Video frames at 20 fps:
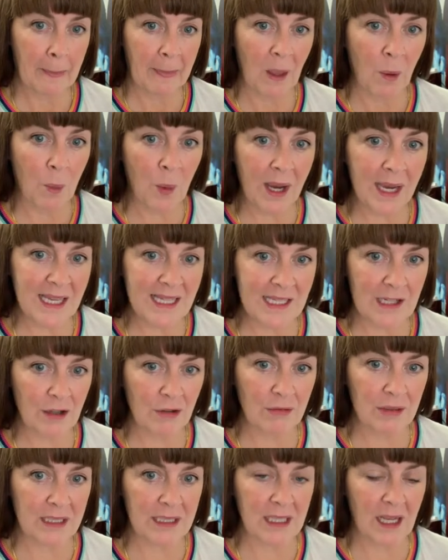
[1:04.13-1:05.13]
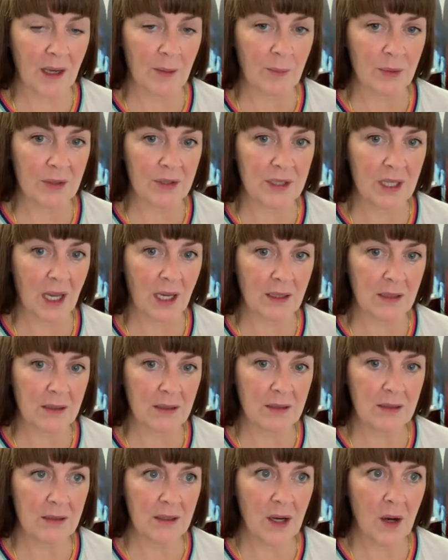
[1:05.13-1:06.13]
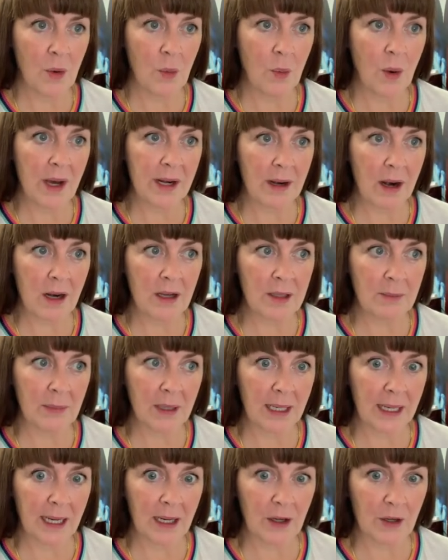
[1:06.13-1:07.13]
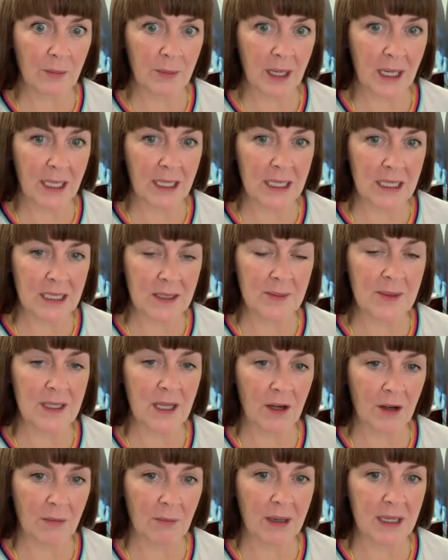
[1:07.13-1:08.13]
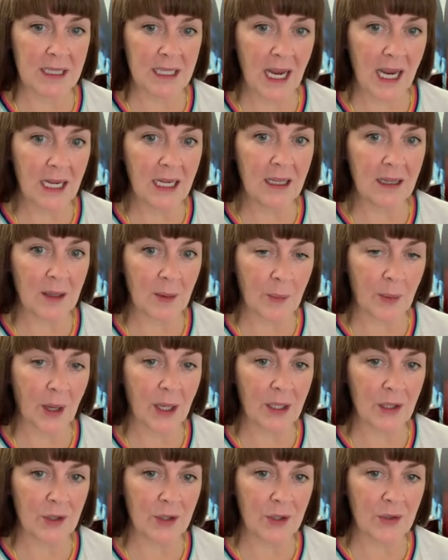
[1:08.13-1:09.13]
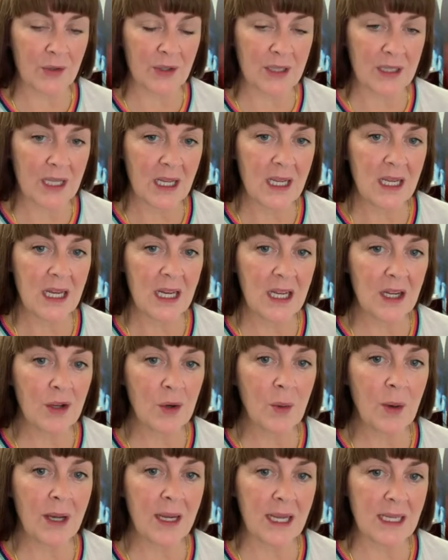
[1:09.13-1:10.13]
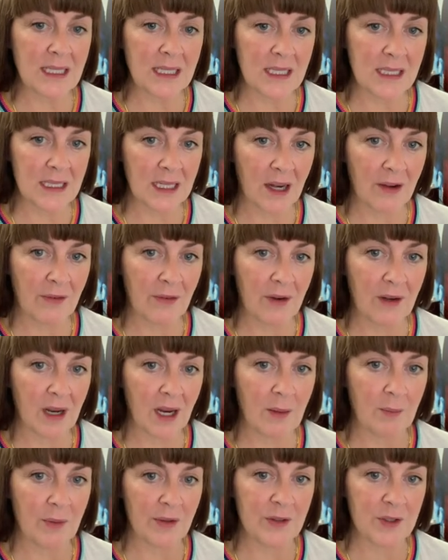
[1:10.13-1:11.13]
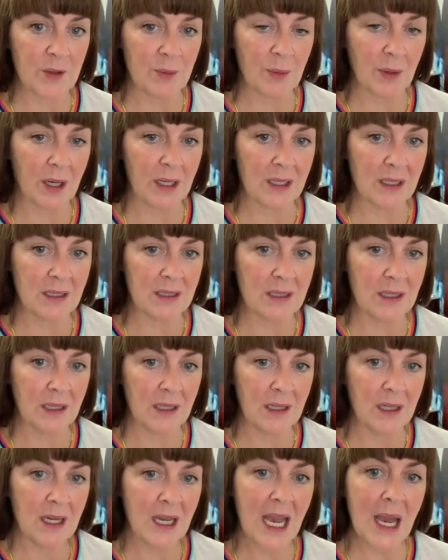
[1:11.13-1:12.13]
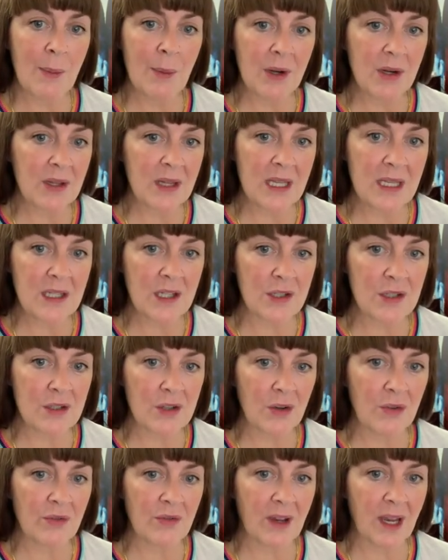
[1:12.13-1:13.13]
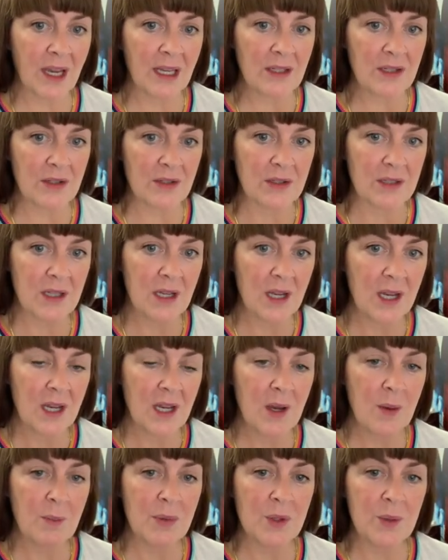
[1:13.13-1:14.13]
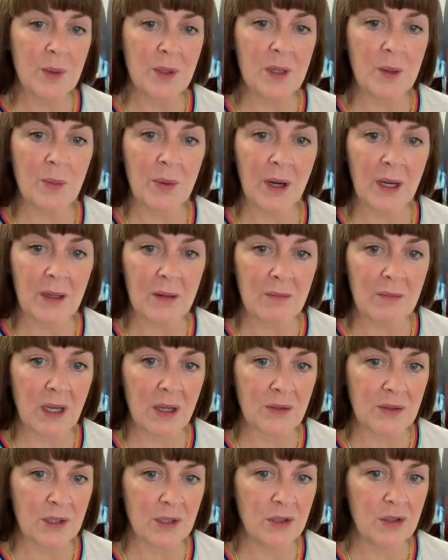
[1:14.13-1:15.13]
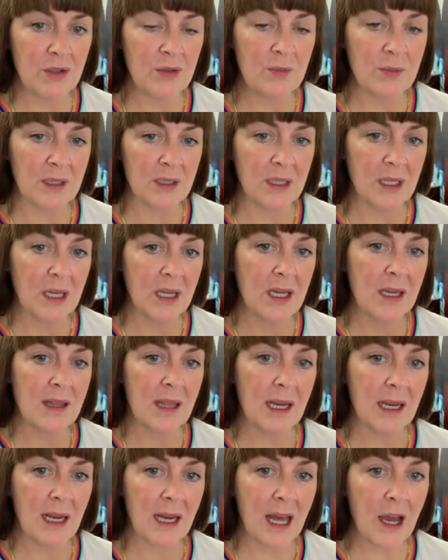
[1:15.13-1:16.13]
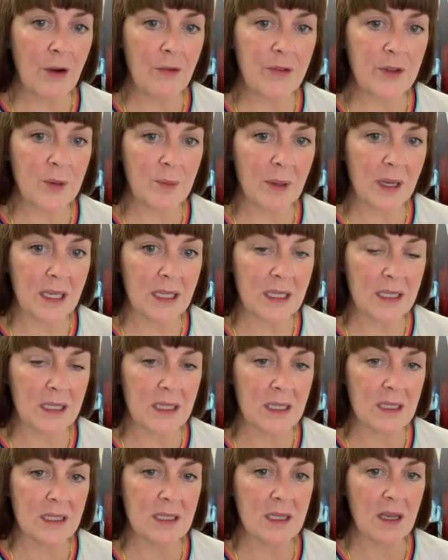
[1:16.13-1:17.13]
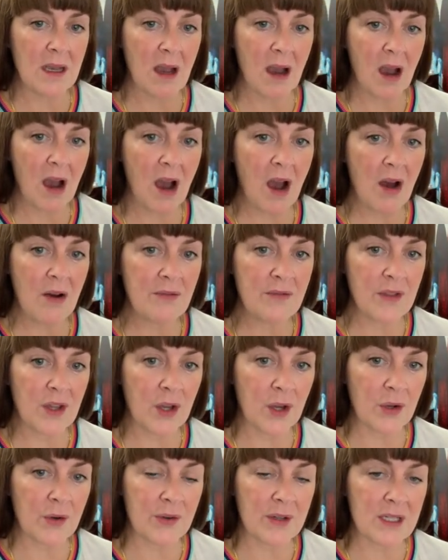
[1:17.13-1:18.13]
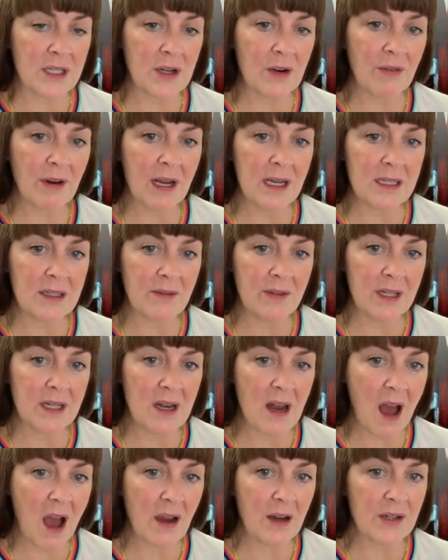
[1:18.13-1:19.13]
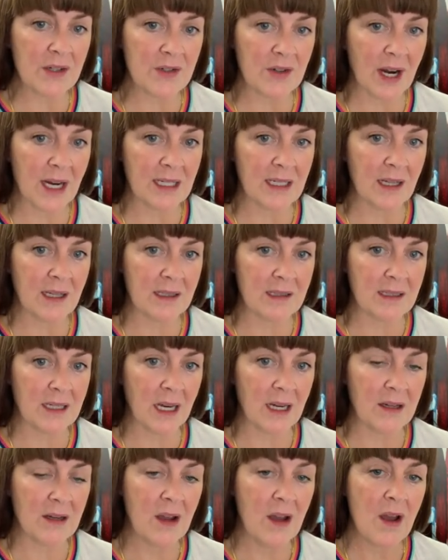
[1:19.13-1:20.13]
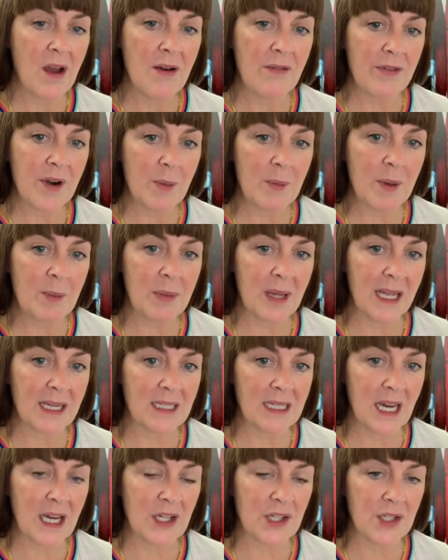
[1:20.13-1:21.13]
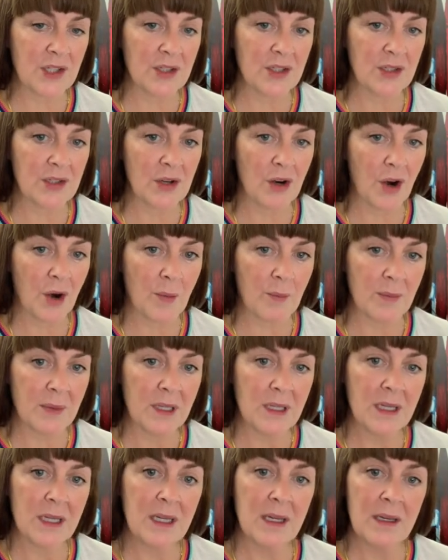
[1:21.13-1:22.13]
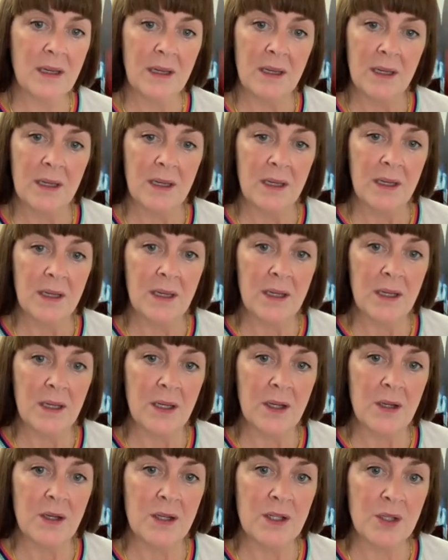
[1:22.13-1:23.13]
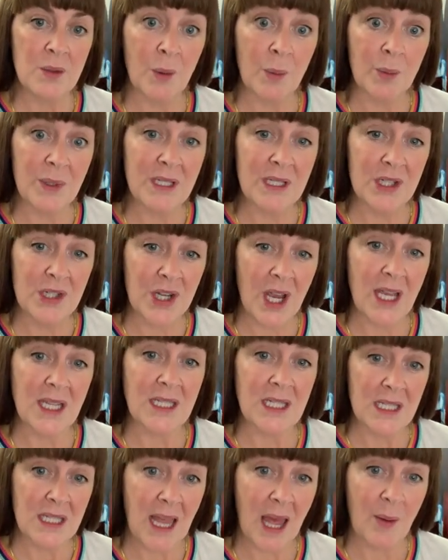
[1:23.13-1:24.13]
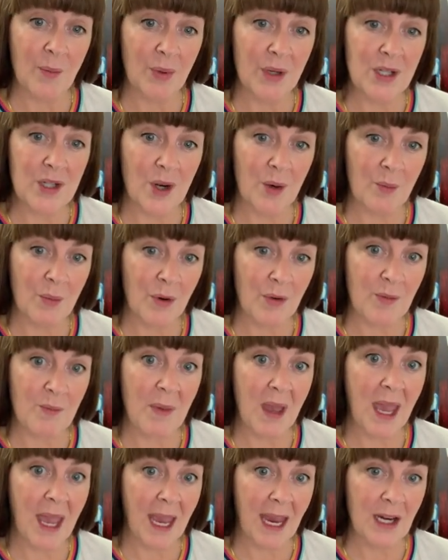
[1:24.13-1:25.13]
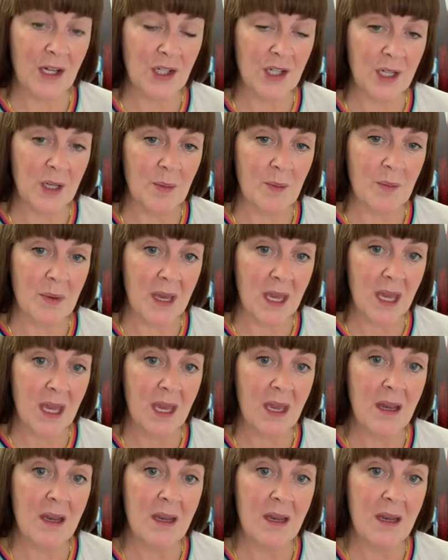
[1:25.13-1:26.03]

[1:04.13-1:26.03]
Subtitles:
Why is it only 10%? What are the molecular mechanisms that are maintaining the pregnant uterus in a quiescent state for 9 months of pregnancy? And what are these conserved factors between the pregnant mouse and human that allow for the maintenance of the uterus in a relatively non-contractile state from implantation to term? So what we suggest is that preterm birth may actually be